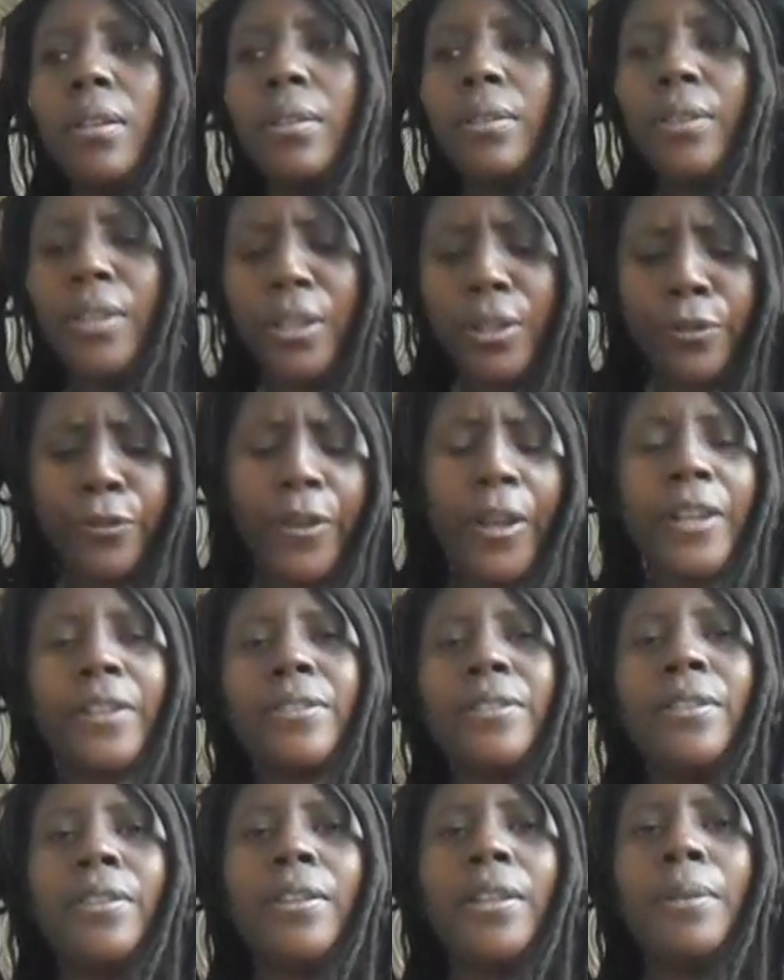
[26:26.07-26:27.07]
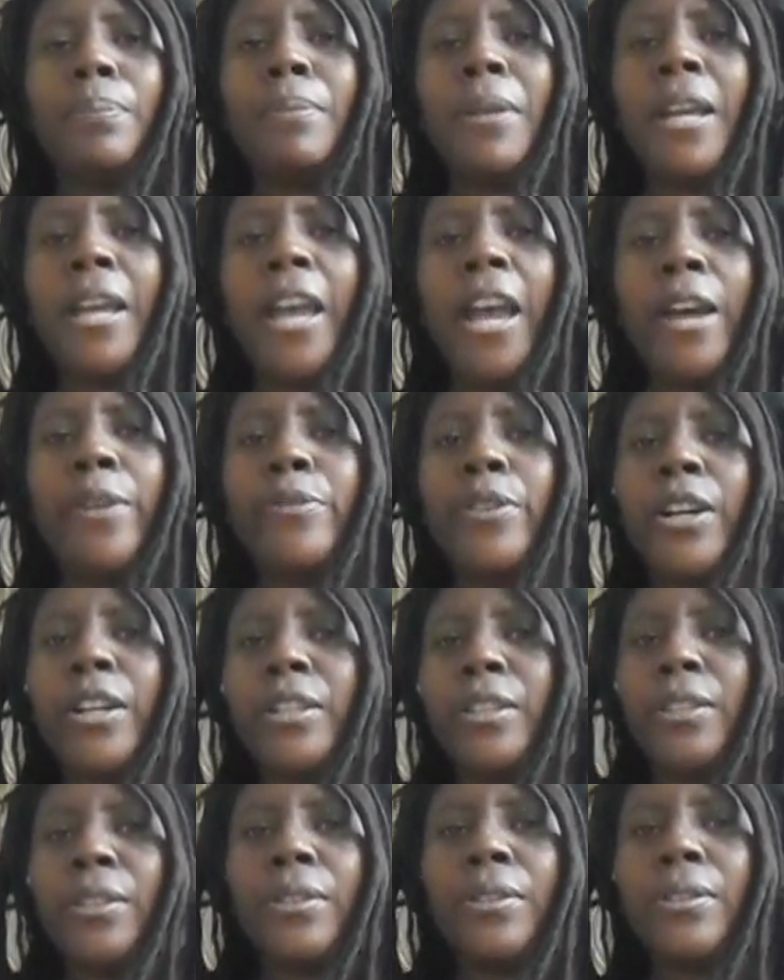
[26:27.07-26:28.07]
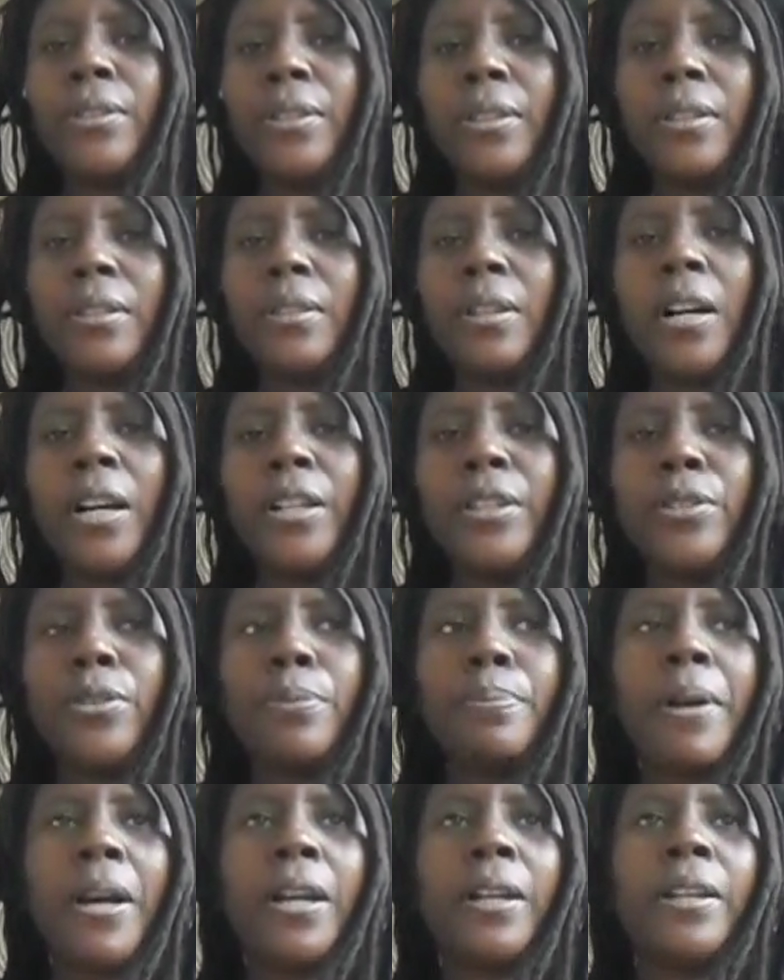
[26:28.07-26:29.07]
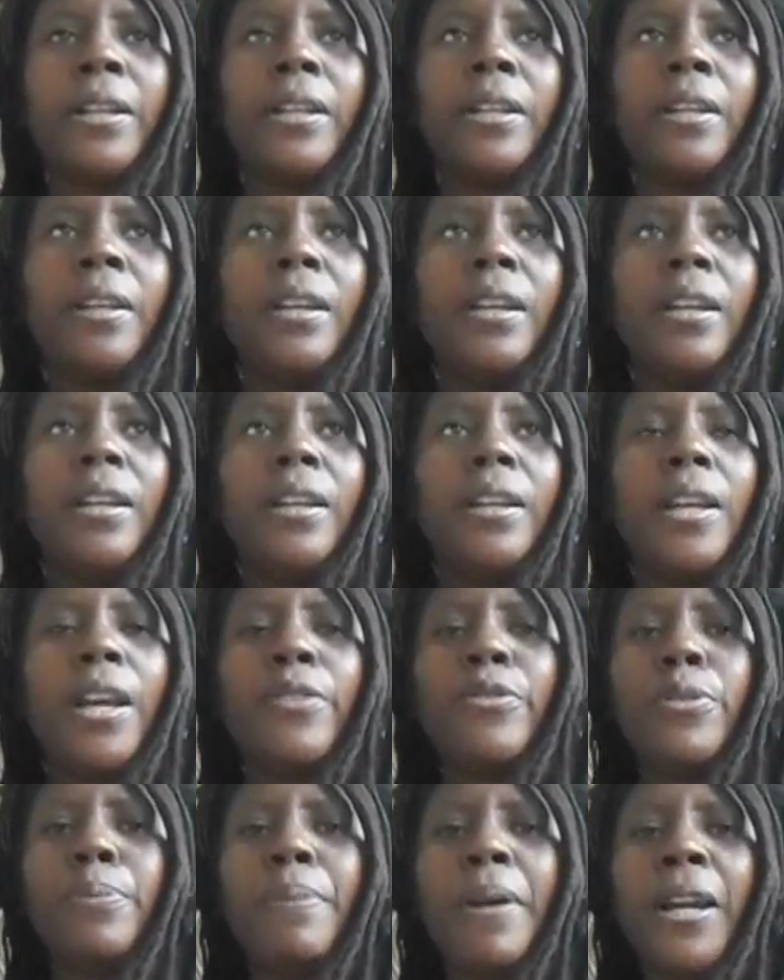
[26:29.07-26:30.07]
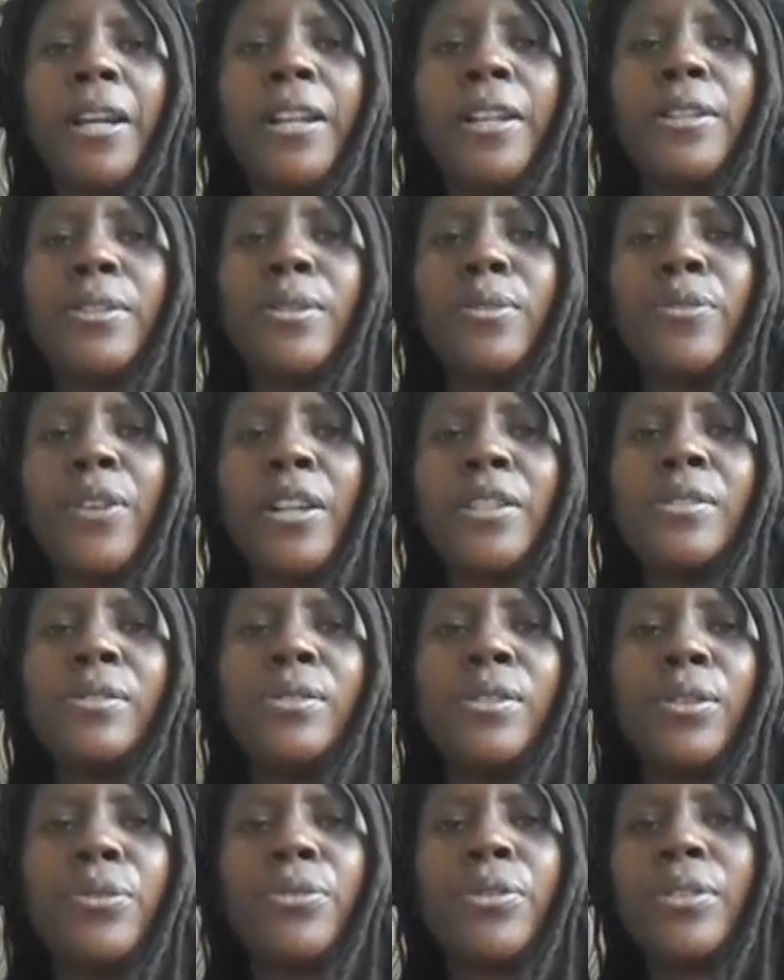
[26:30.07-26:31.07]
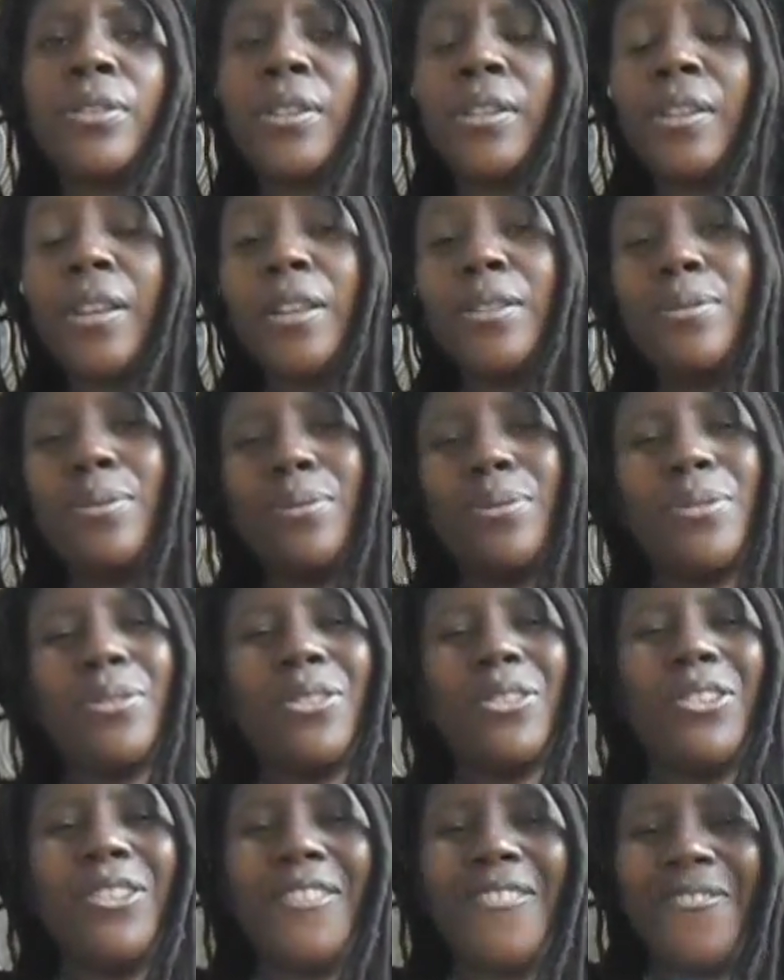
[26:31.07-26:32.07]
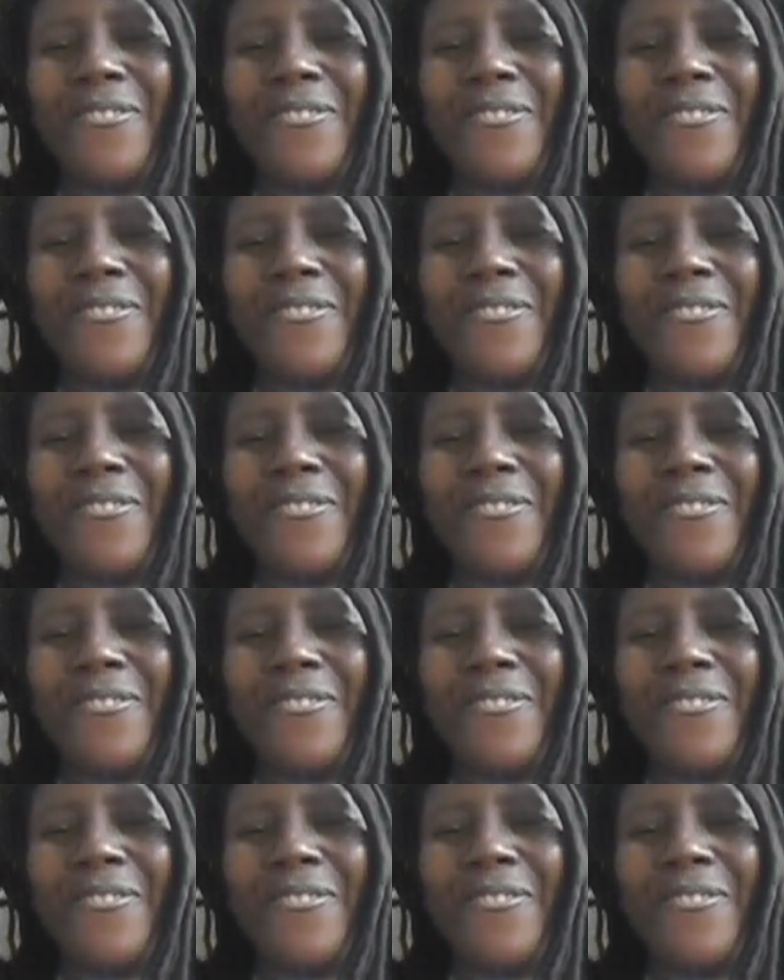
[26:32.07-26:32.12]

the effect that it may have on you, on your body. Everybody is affected differently, that's for sure.